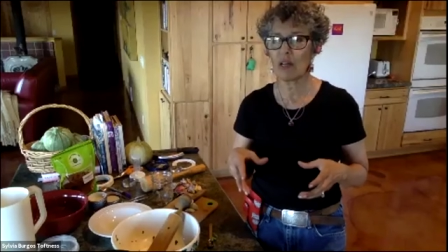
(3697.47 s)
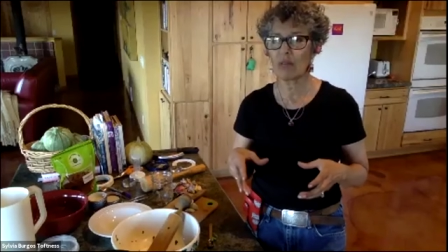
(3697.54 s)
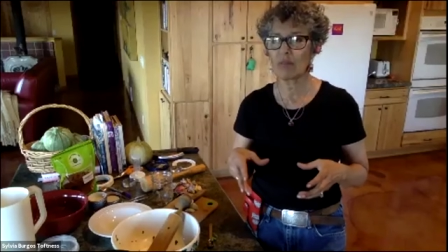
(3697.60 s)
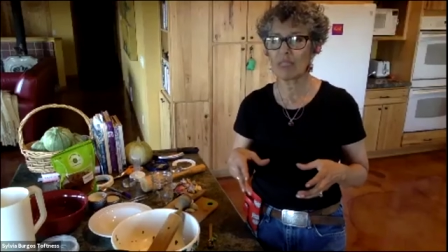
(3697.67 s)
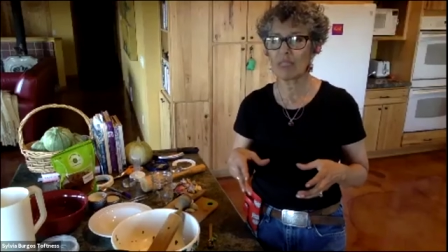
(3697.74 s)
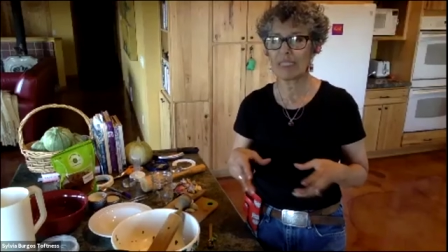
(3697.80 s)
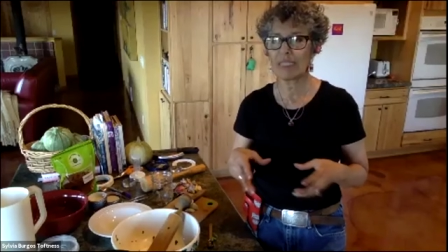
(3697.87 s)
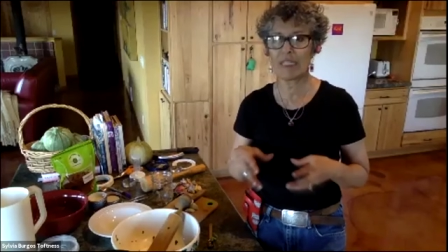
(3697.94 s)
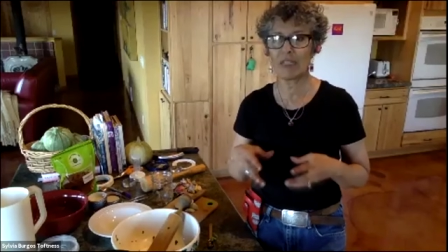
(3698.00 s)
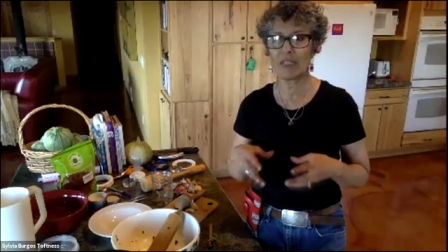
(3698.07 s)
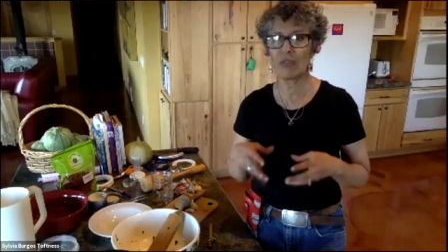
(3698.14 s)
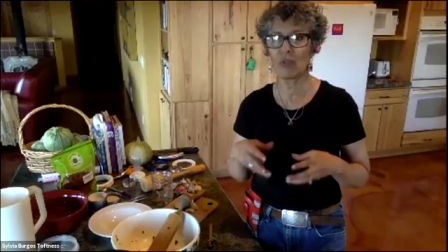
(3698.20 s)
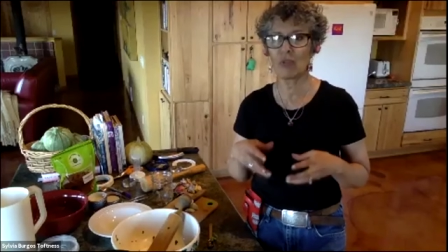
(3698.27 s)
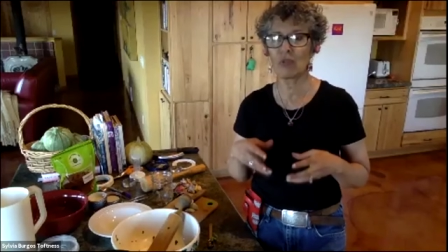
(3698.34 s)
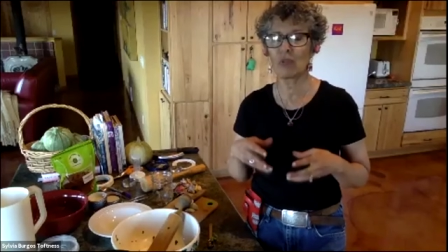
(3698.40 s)
let's say
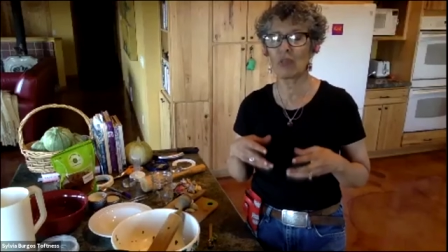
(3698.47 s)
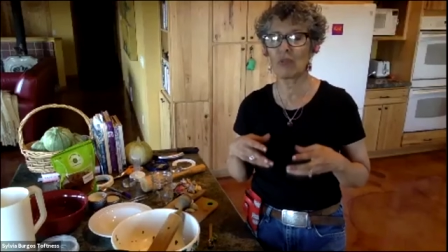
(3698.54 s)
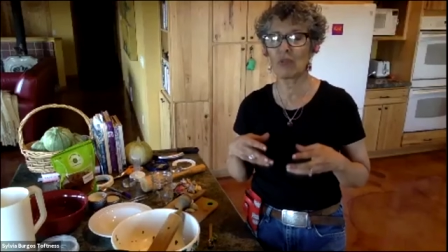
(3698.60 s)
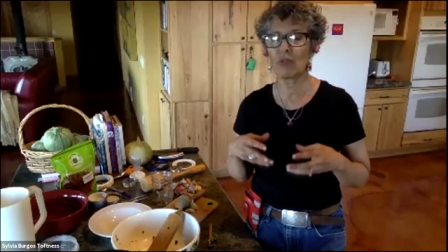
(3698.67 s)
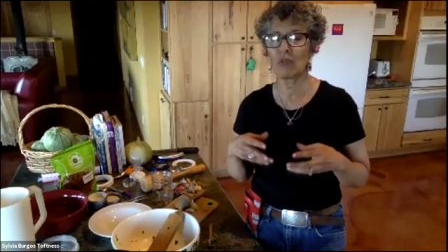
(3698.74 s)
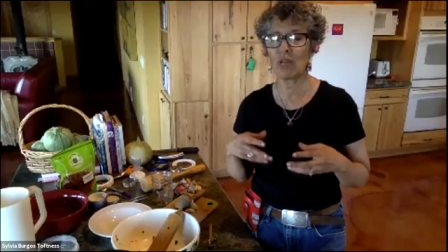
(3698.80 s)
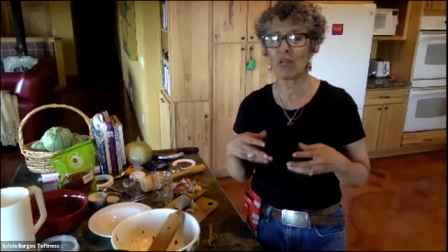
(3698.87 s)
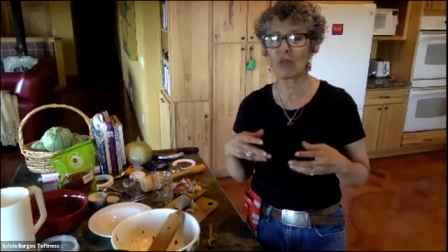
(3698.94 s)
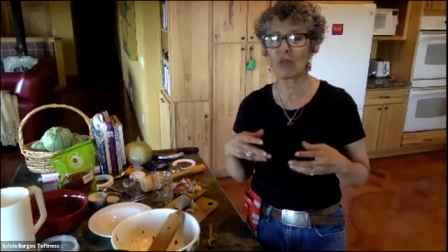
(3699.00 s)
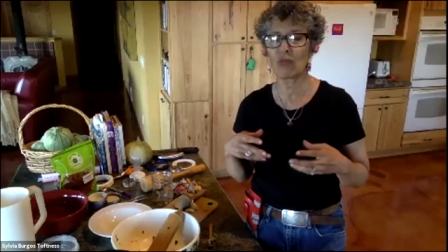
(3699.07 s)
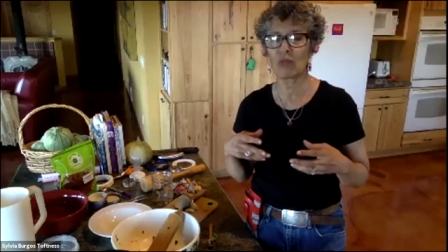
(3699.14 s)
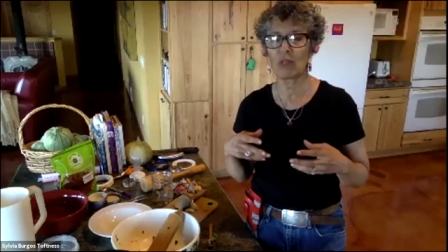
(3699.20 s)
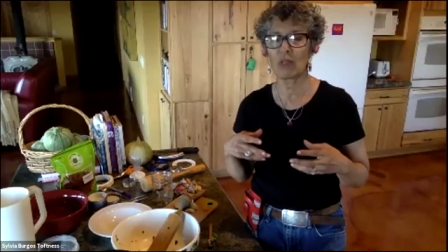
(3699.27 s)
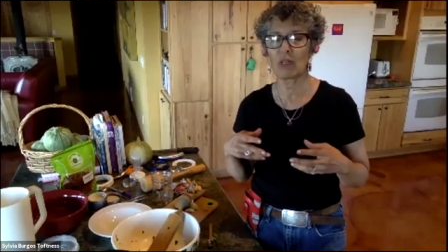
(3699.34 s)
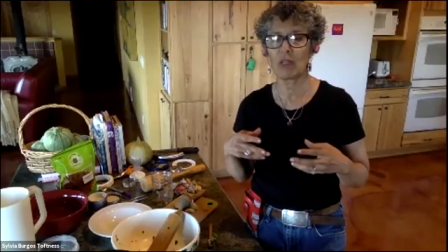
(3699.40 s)
if
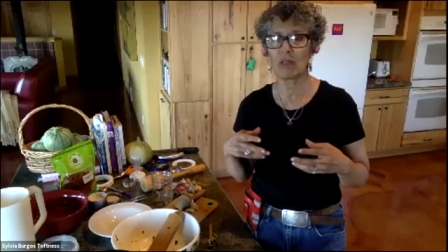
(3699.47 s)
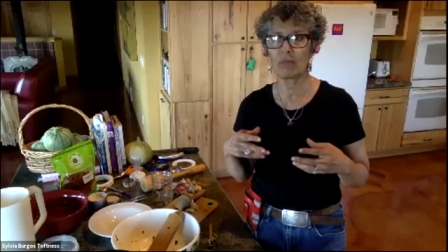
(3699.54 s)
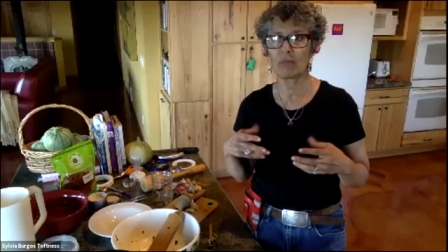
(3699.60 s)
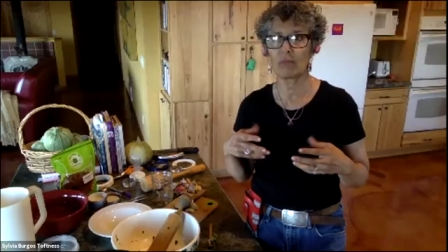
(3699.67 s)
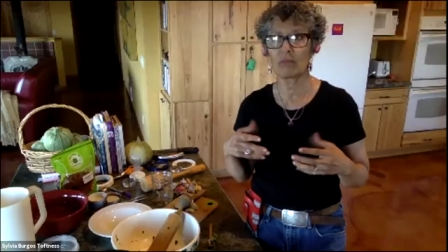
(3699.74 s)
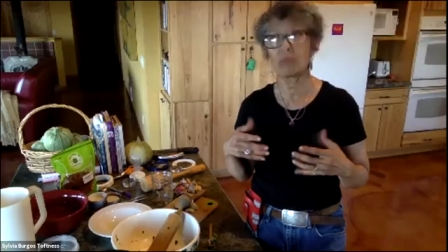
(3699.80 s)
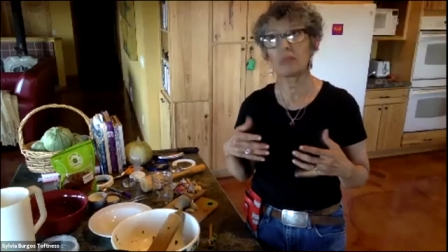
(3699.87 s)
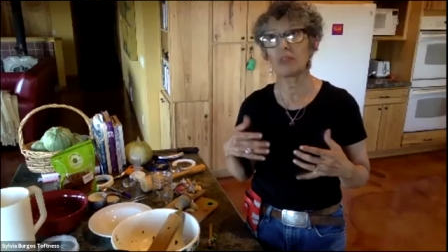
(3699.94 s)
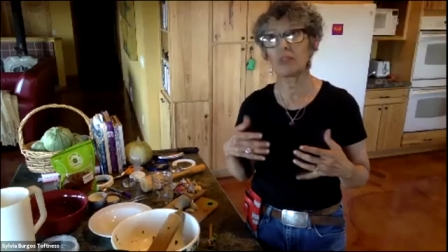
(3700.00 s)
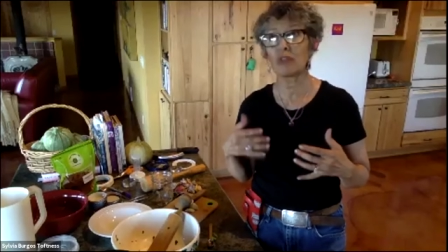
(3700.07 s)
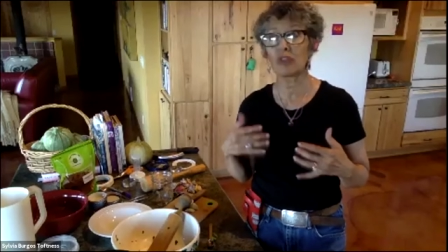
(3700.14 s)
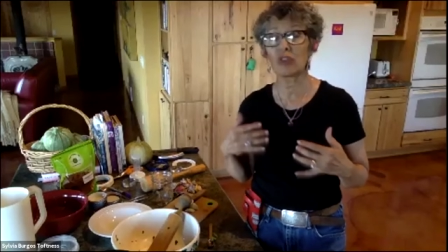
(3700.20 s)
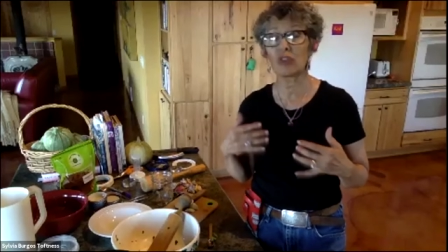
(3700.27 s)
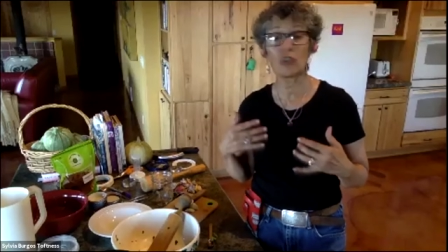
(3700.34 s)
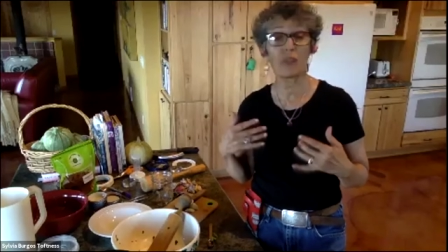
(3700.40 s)
you're
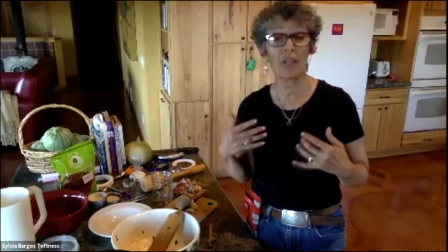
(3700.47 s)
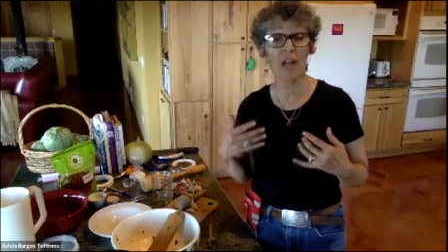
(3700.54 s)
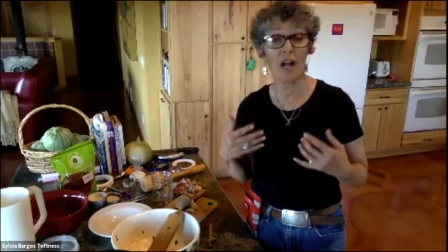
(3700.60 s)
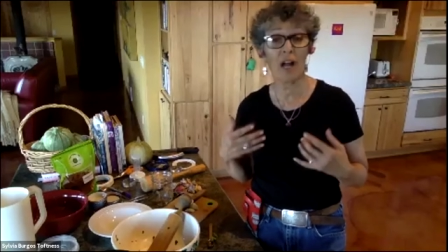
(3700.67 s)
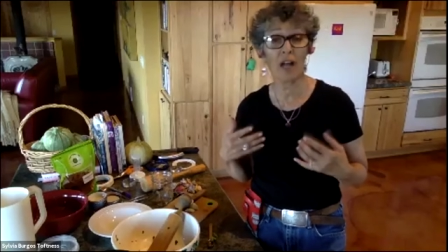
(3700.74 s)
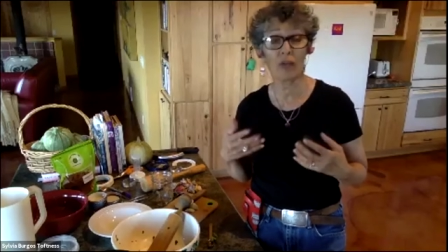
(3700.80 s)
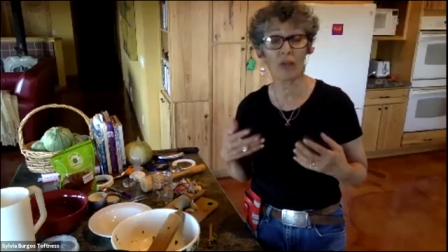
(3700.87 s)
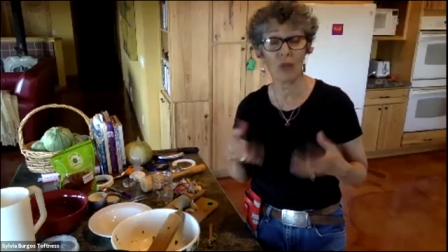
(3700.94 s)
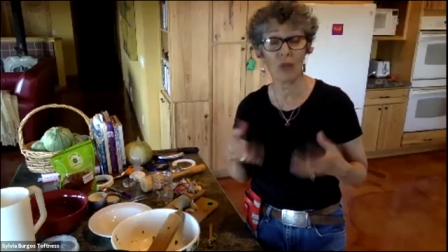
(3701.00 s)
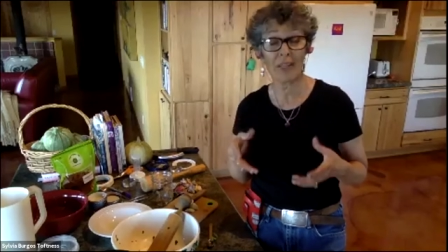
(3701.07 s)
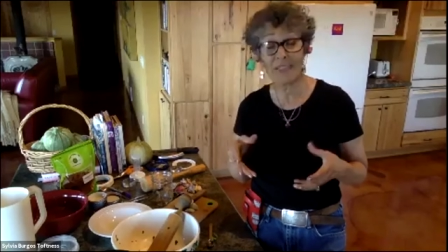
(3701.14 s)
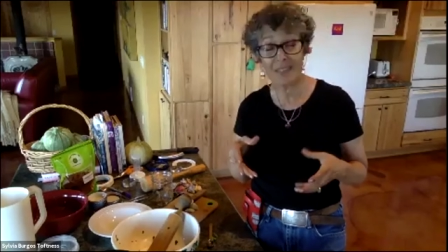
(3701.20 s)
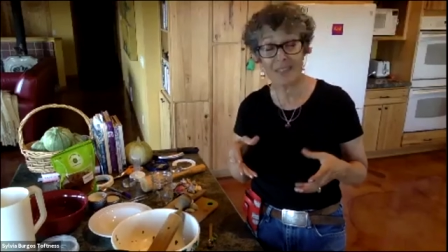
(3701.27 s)
serving hot rice,